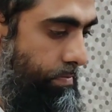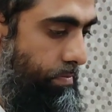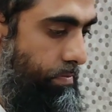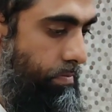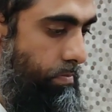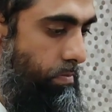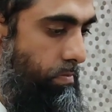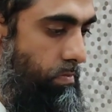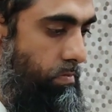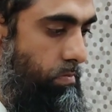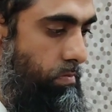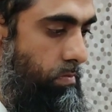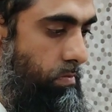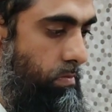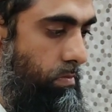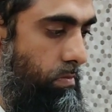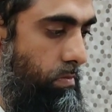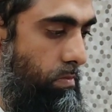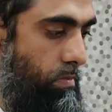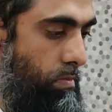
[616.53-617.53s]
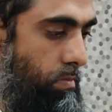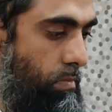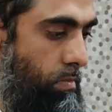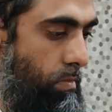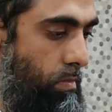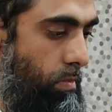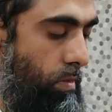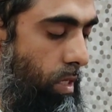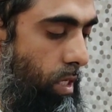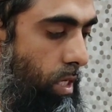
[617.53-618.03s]

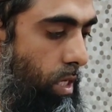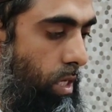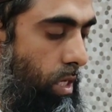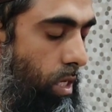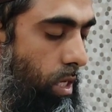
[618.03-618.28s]
No one is speaking in this clip.